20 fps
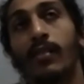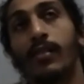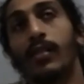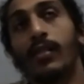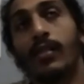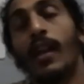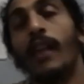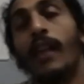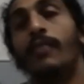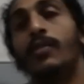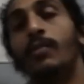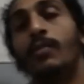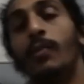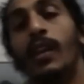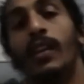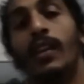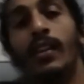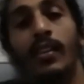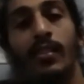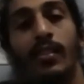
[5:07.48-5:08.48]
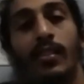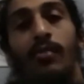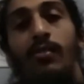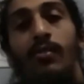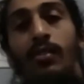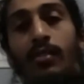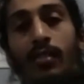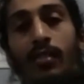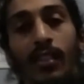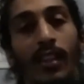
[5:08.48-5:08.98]
and half Jamaican. She
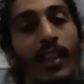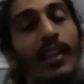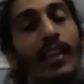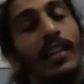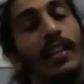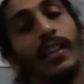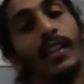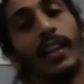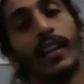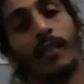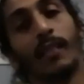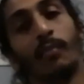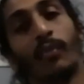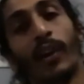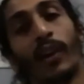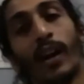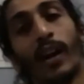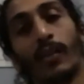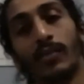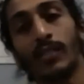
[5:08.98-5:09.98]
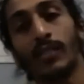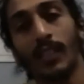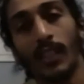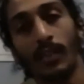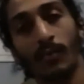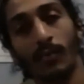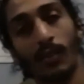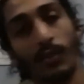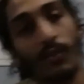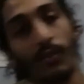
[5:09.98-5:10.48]
was like brown
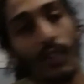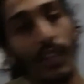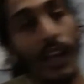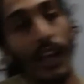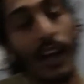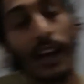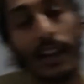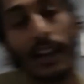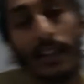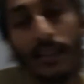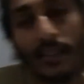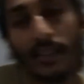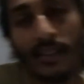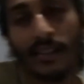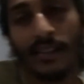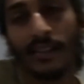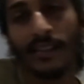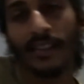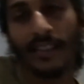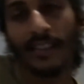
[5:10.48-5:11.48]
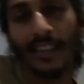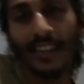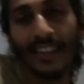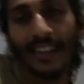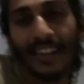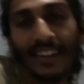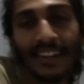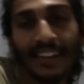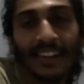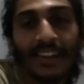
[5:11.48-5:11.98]
skin with green eyes.
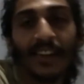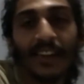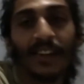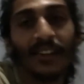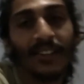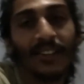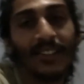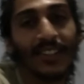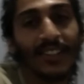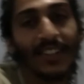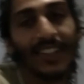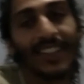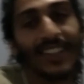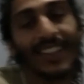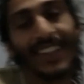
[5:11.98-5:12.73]
Yeah, that's so, mad.